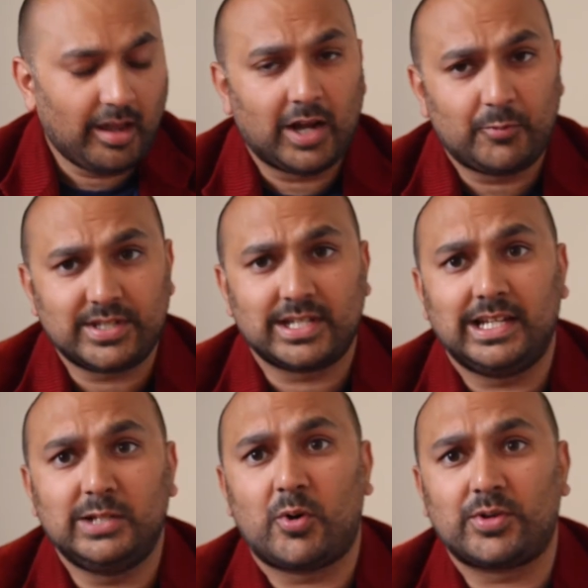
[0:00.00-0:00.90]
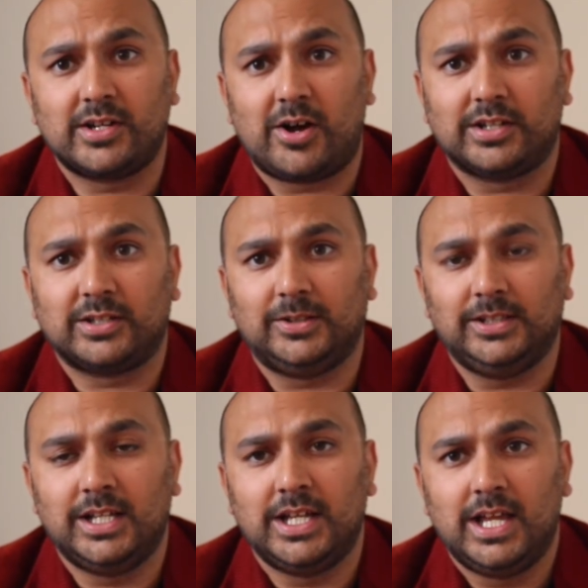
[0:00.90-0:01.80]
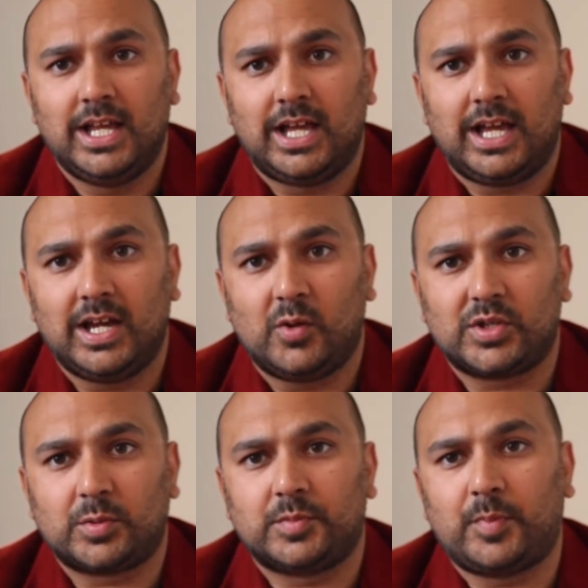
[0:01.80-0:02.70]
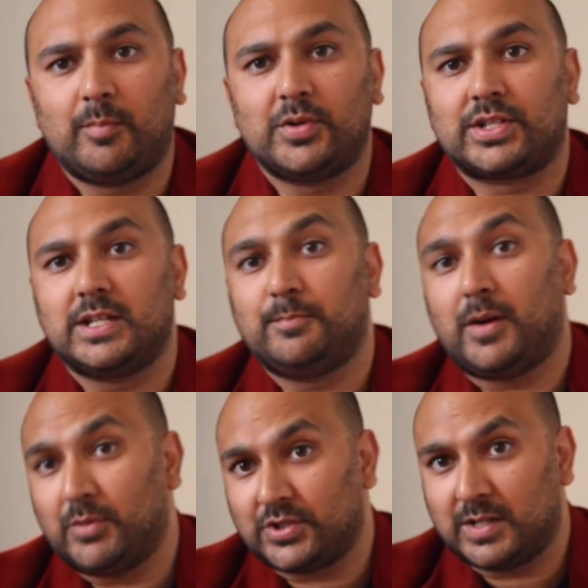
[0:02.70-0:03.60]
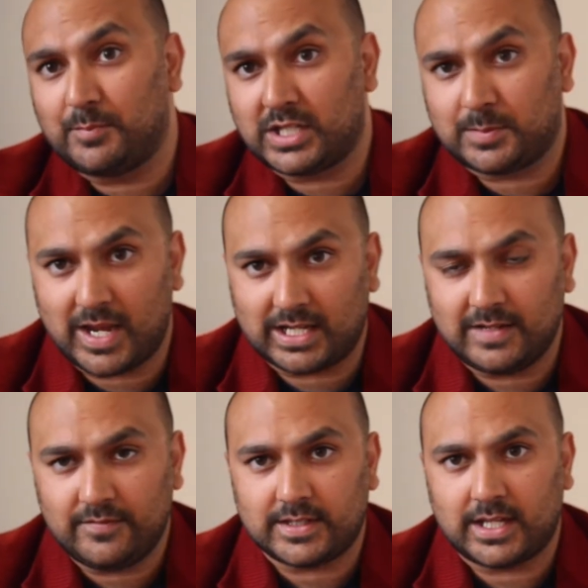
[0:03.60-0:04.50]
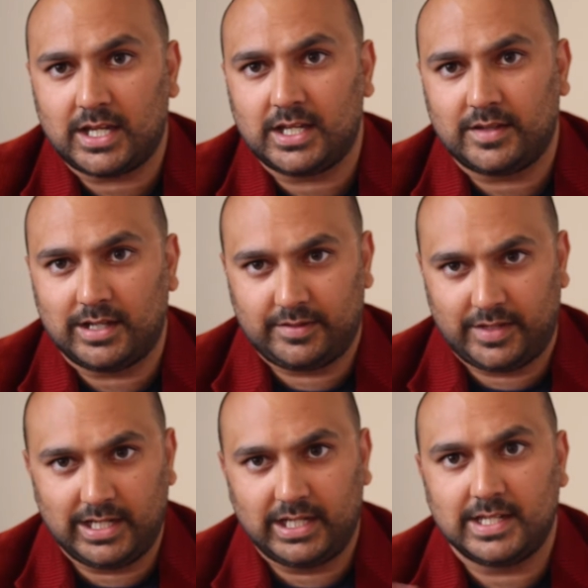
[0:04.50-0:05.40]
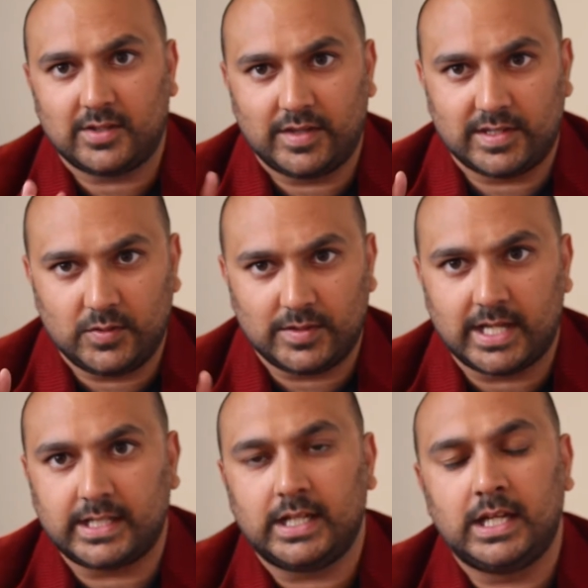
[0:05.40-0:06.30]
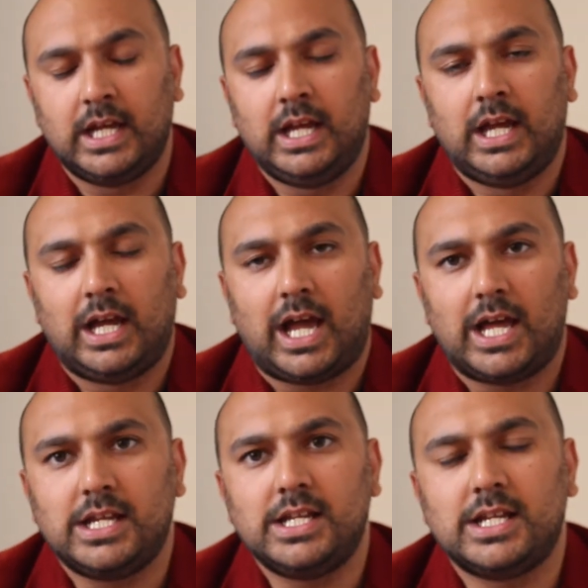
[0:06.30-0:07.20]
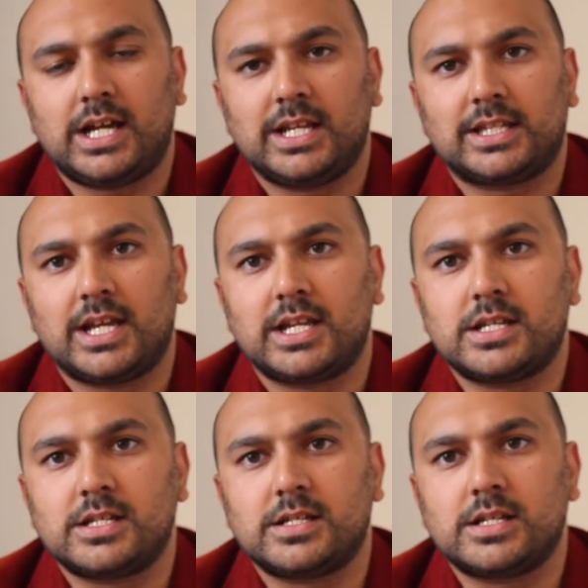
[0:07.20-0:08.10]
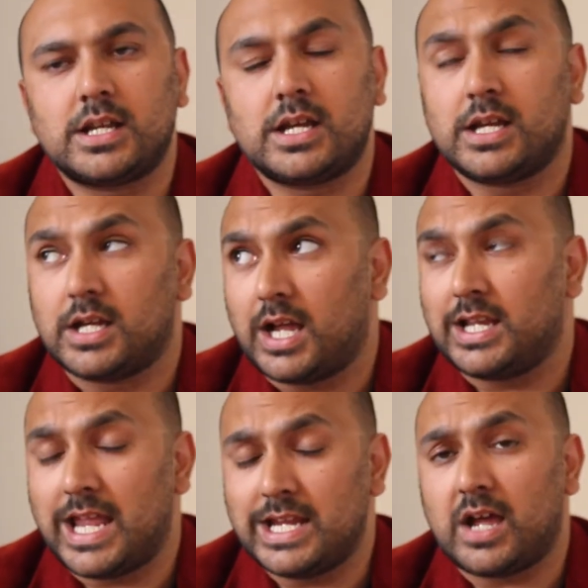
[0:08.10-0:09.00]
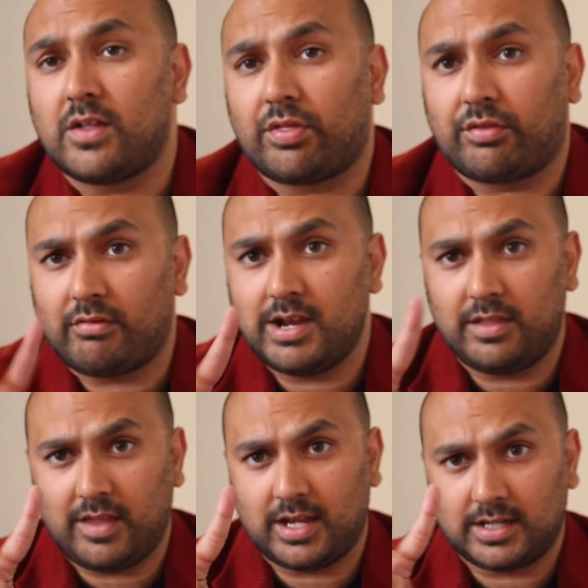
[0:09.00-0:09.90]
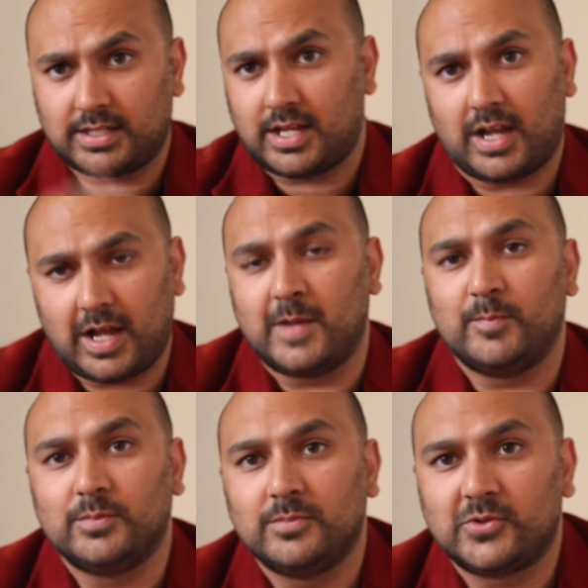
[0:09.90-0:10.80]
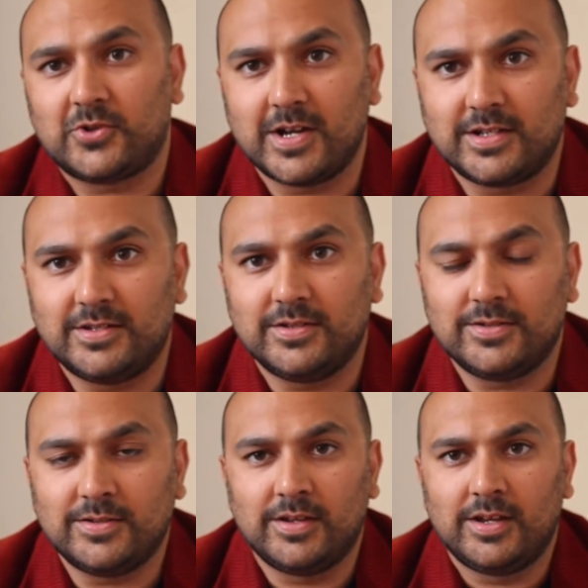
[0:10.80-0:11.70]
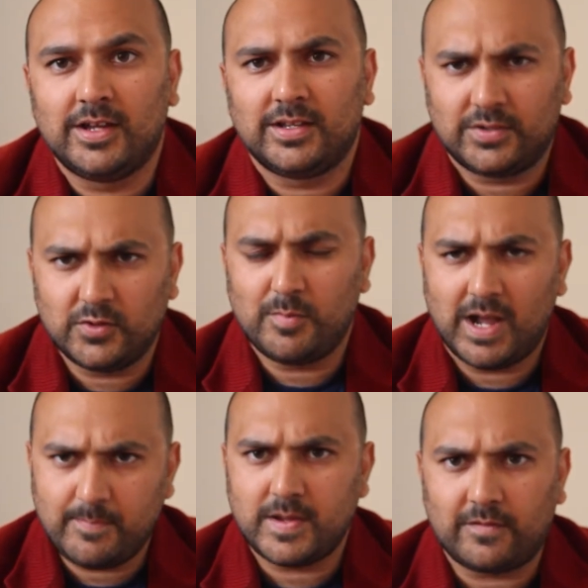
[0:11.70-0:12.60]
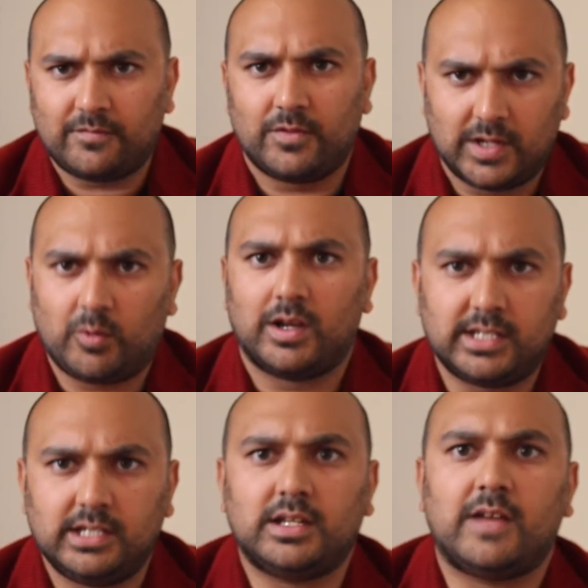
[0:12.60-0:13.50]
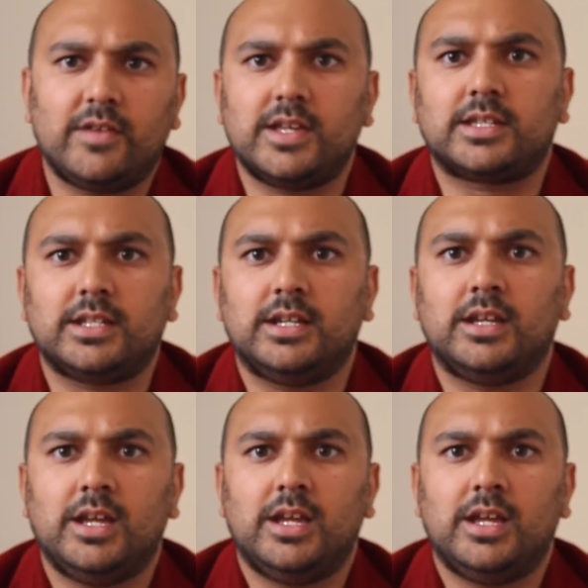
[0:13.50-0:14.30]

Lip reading: I recently wrote an article which was published in Publishing Perspectives. The link is on this newsletter. And in it, I said, I laid out three things that I'm trying to do my bit for equality and diversity